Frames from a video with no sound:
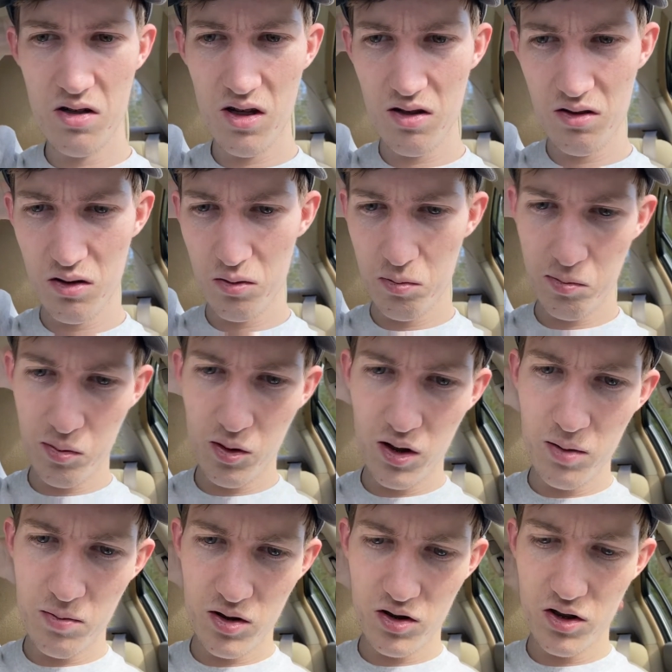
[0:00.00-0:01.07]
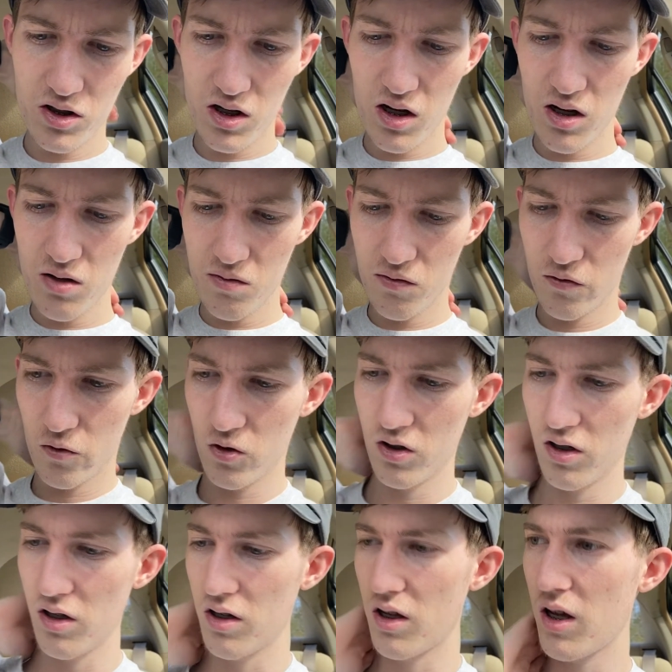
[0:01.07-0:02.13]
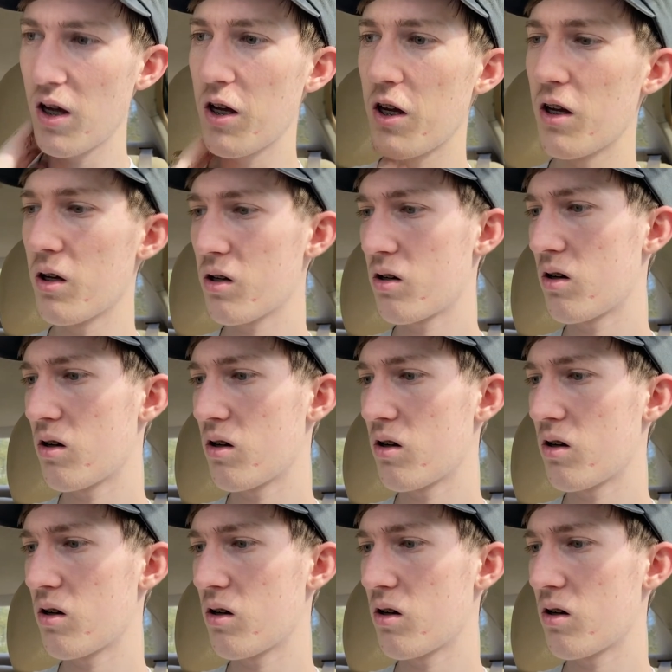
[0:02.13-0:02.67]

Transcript: that's pretty much it for today.